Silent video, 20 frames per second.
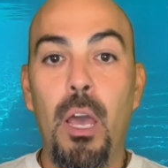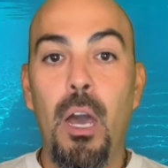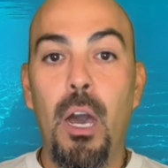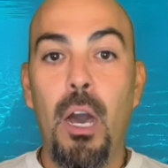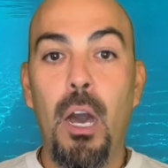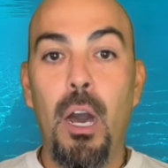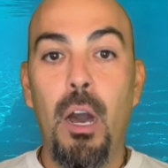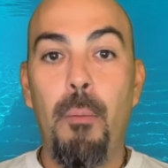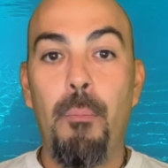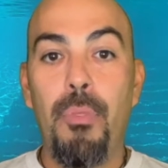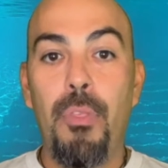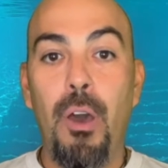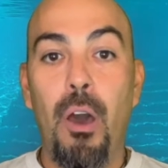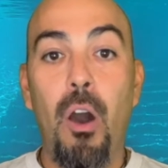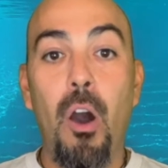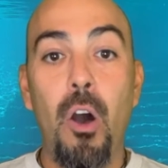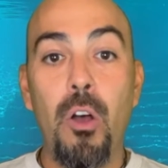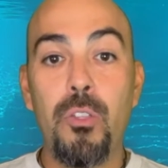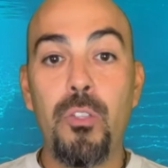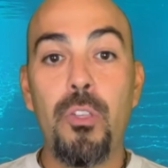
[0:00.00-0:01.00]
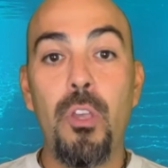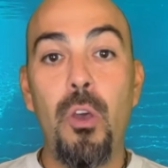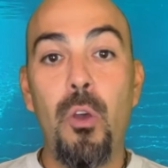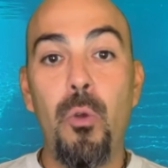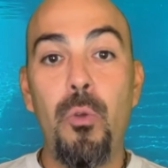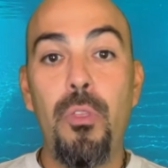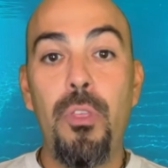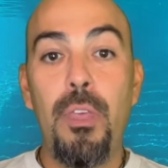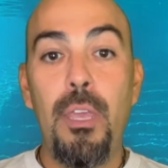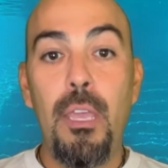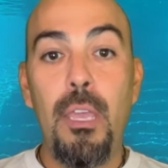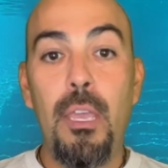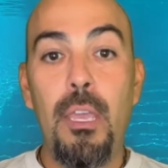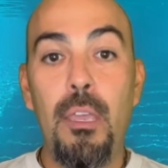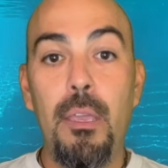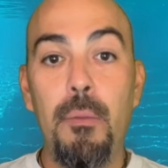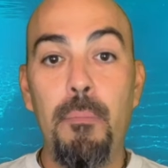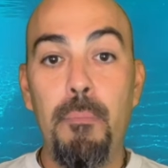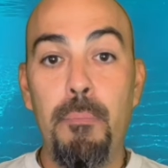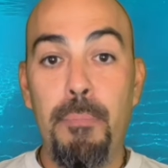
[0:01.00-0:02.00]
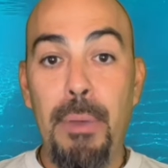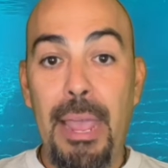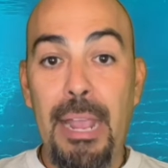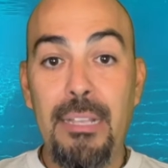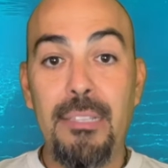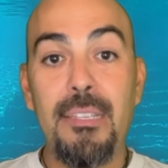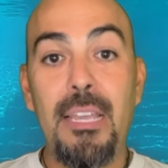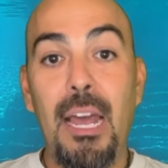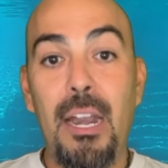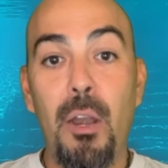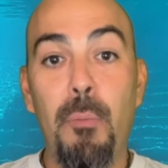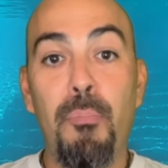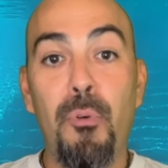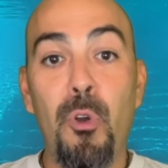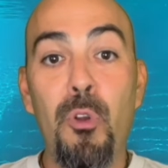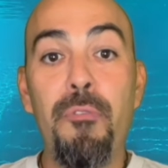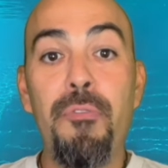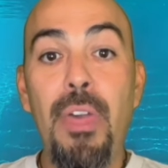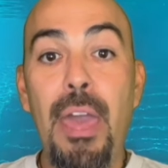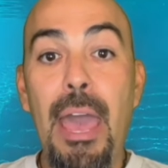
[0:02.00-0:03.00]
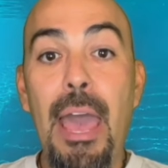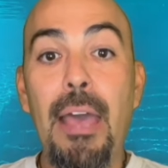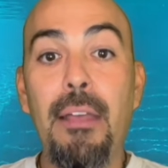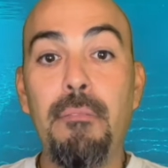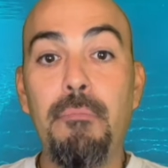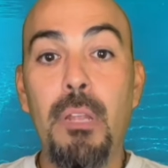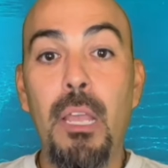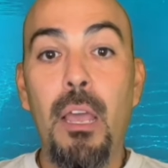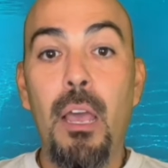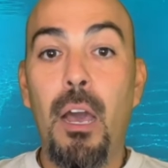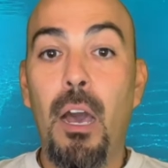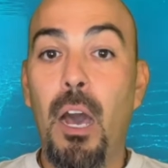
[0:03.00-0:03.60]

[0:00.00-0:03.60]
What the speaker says: Also, the bank's got to approve that.